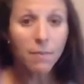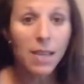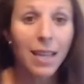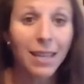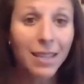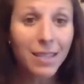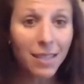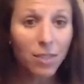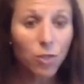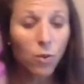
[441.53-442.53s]
like this
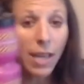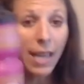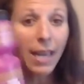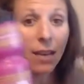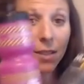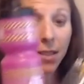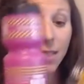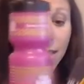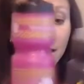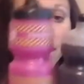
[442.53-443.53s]
that's 28
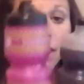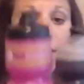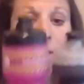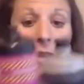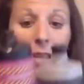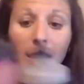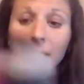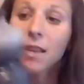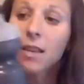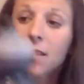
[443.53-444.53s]
ounces, and you have something like
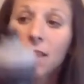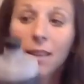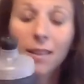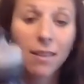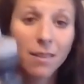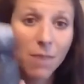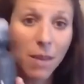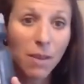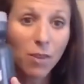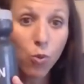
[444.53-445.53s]
this that's
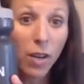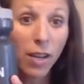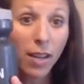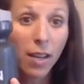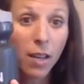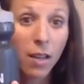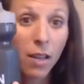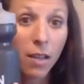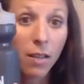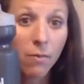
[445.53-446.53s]
maybe
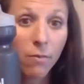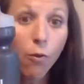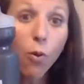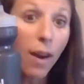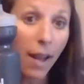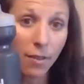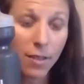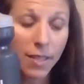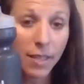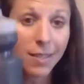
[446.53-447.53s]
24
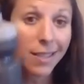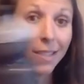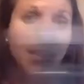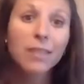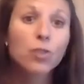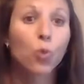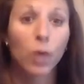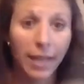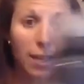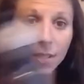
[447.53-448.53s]
ounces, let's say it's
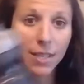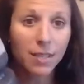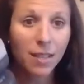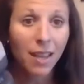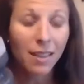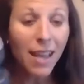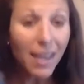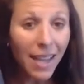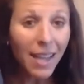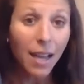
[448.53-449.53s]
20 ounces, that
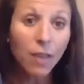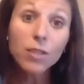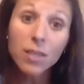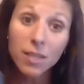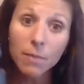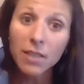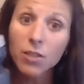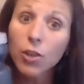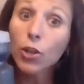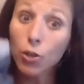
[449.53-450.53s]
8 ounces makes
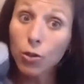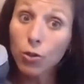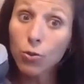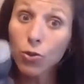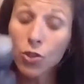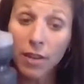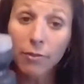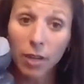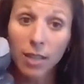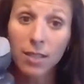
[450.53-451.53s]
a huge
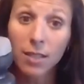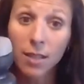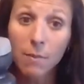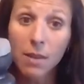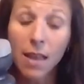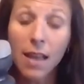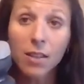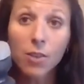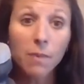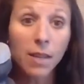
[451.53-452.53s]
difference. I mean, that
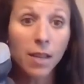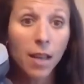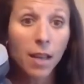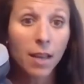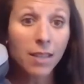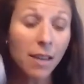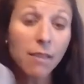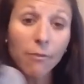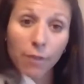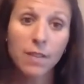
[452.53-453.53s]
could be 10
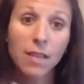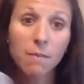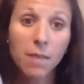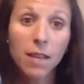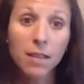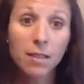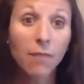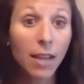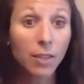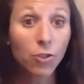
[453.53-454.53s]
to 15 minutes of
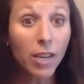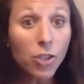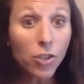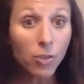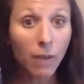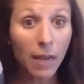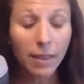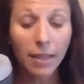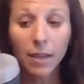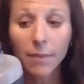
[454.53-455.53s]
hydration right
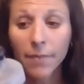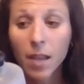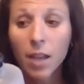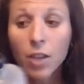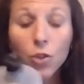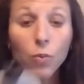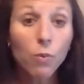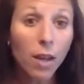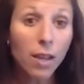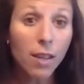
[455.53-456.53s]
there. So we
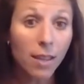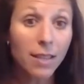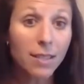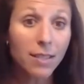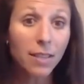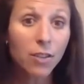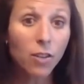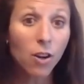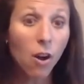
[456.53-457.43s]
want to consider